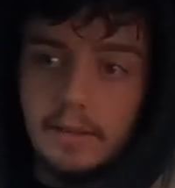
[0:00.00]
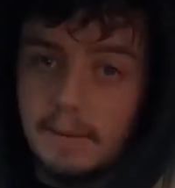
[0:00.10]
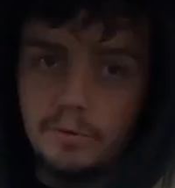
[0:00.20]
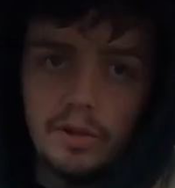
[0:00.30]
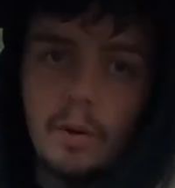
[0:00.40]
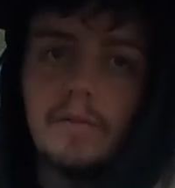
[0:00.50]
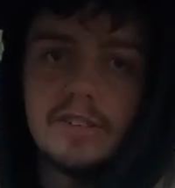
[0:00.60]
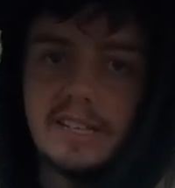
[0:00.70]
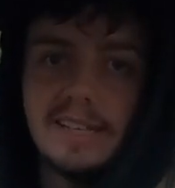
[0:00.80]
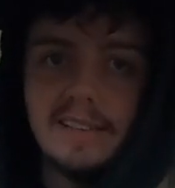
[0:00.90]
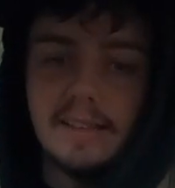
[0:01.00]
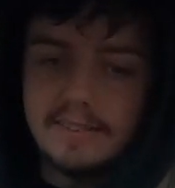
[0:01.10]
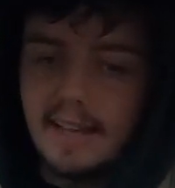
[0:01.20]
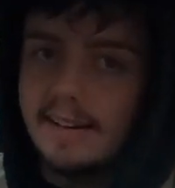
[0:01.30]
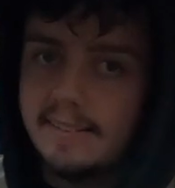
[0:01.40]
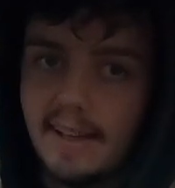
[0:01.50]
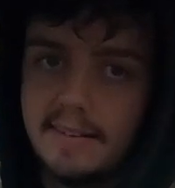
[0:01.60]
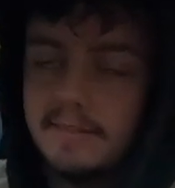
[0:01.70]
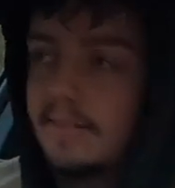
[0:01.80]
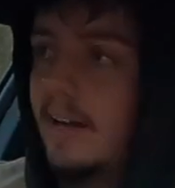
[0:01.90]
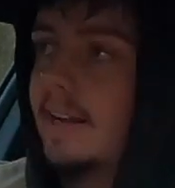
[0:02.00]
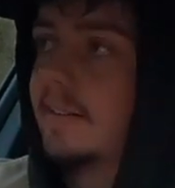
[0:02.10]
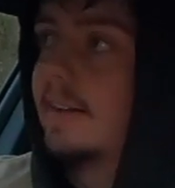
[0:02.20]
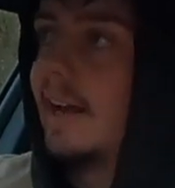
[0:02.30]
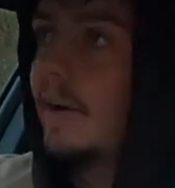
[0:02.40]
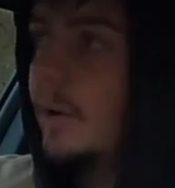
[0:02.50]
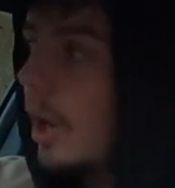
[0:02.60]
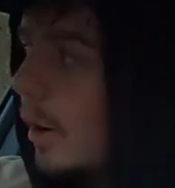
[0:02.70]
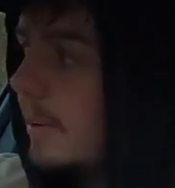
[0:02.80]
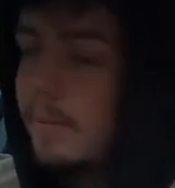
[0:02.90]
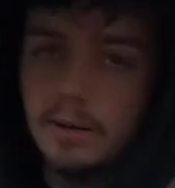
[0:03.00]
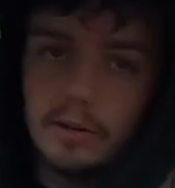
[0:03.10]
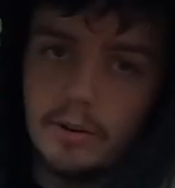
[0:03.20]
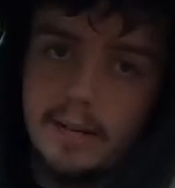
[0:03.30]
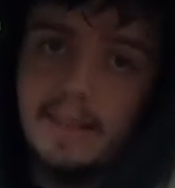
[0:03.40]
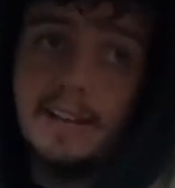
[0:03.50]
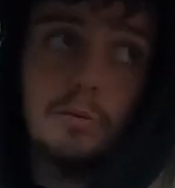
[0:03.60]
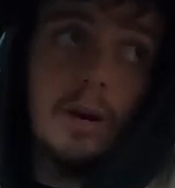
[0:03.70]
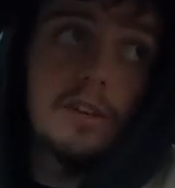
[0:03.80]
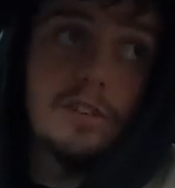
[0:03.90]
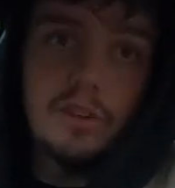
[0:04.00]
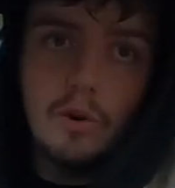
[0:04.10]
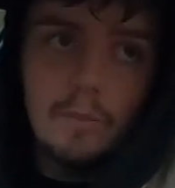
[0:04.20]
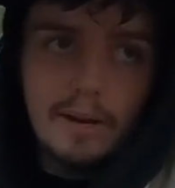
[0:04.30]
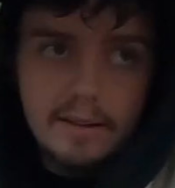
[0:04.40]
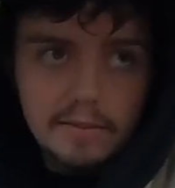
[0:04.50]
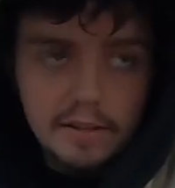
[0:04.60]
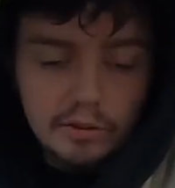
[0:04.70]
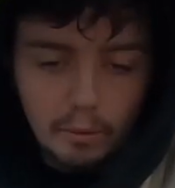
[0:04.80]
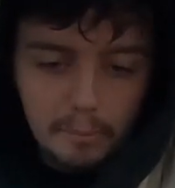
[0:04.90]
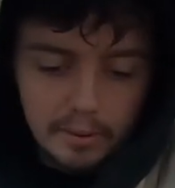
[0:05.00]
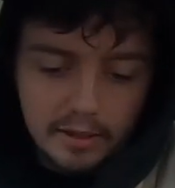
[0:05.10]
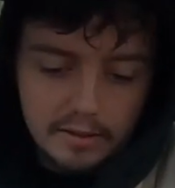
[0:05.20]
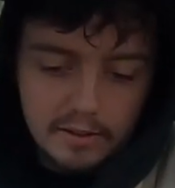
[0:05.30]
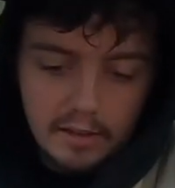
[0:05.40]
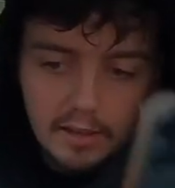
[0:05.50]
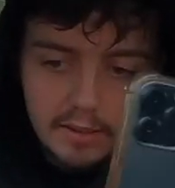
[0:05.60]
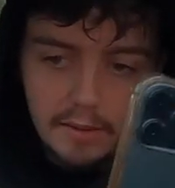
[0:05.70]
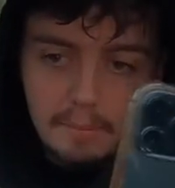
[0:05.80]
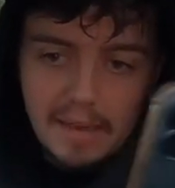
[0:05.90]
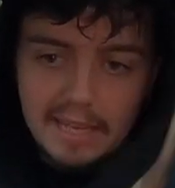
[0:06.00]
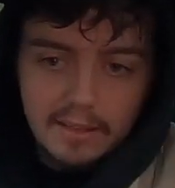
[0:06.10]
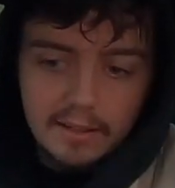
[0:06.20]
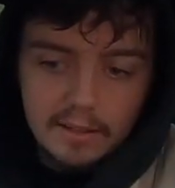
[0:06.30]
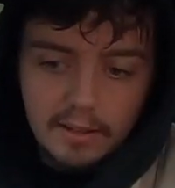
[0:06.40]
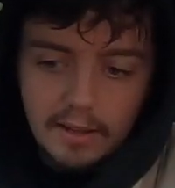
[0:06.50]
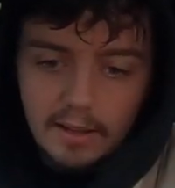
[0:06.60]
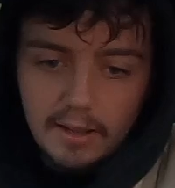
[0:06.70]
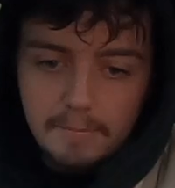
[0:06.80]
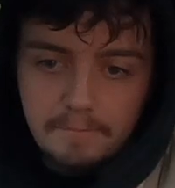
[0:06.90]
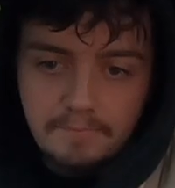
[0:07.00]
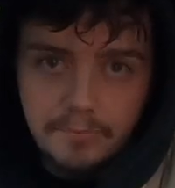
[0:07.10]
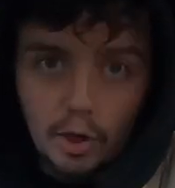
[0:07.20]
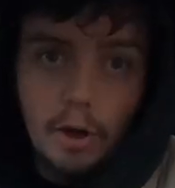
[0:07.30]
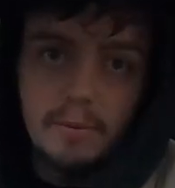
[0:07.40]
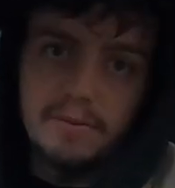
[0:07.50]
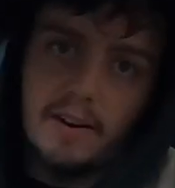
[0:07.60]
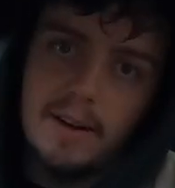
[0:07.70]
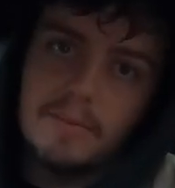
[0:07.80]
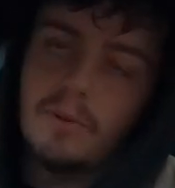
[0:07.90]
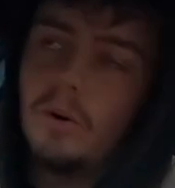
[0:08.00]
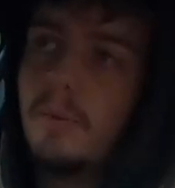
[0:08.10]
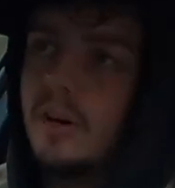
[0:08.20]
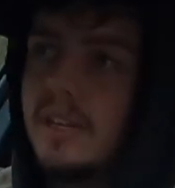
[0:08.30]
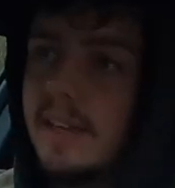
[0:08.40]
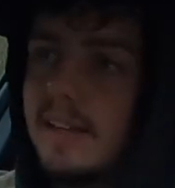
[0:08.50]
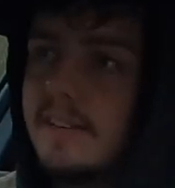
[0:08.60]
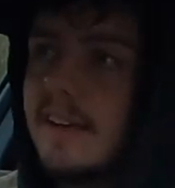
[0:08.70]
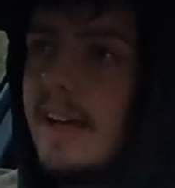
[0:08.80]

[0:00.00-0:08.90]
the M2 obviously is 10/10, and I know a lot of people agree. That's why so many of these companies that make carbon fiber or body kits,